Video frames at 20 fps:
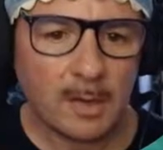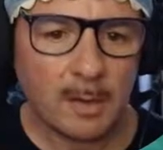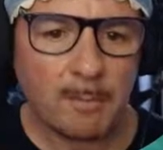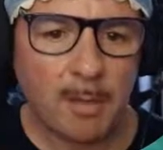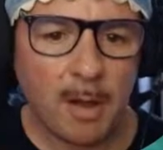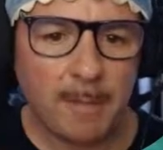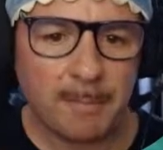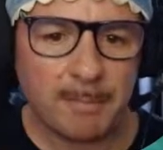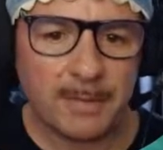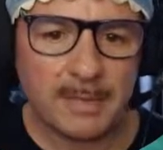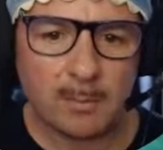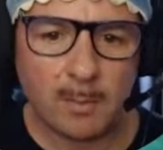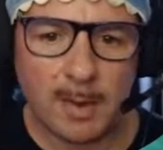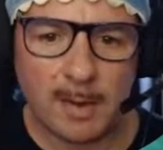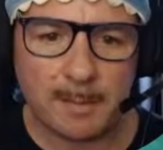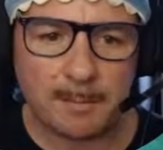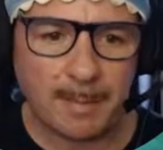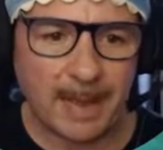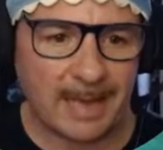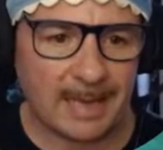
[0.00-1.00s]
pop this
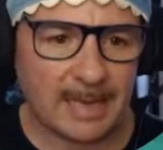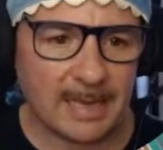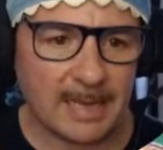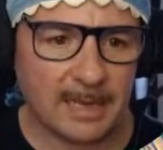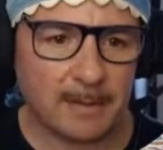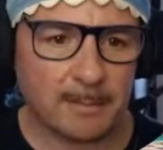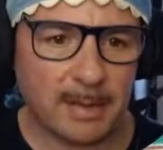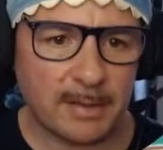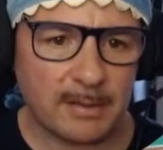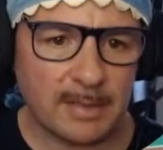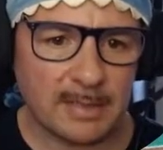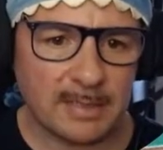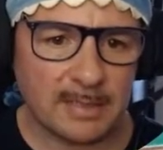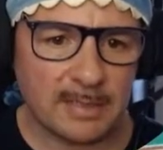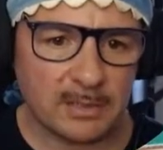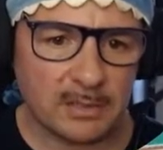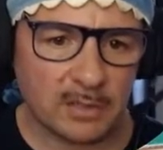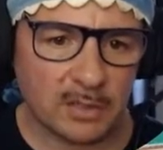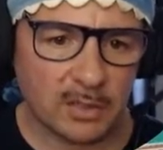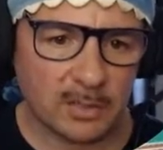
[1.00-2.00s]
one back in, but this
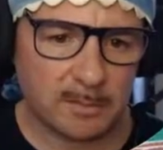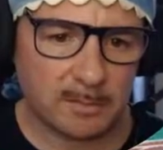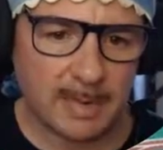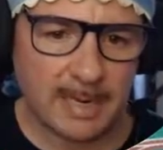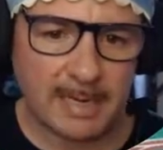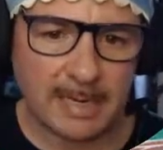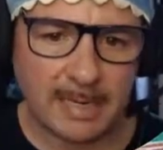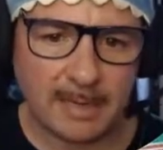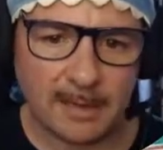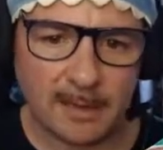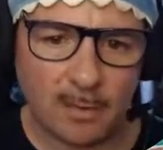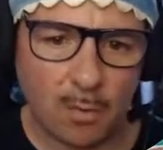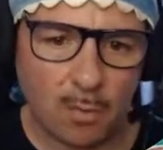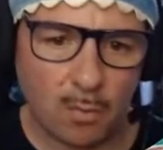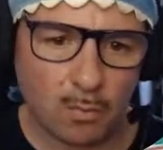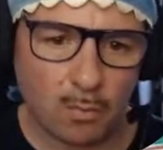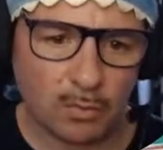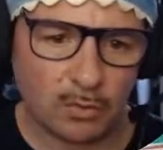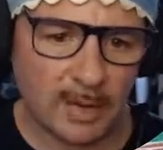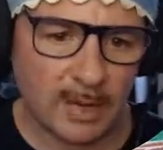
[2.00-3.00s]
is just meaning that
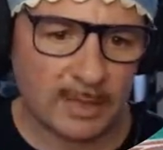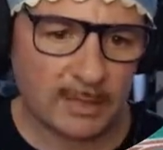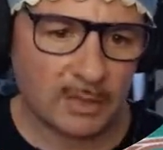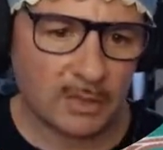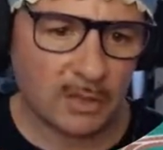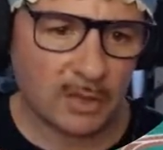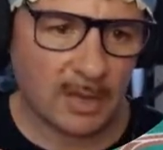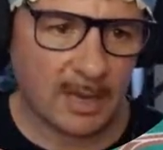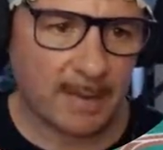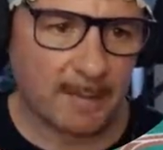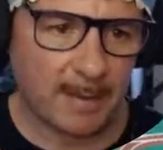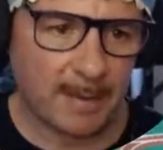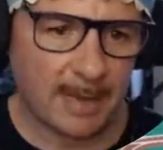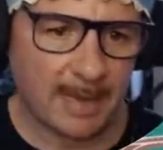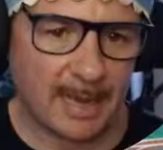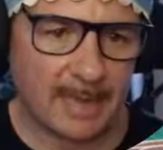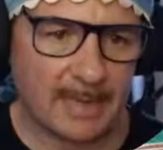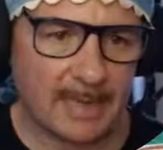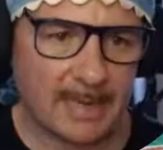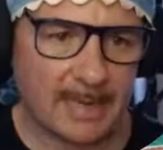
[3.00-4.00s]
all trains don't come
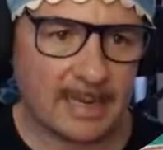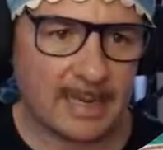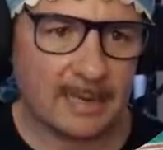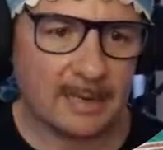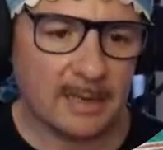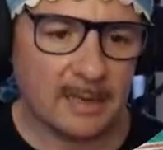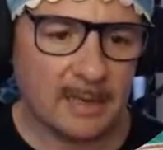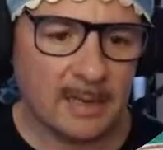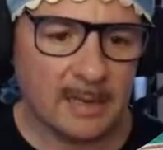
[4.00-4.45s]
back out here,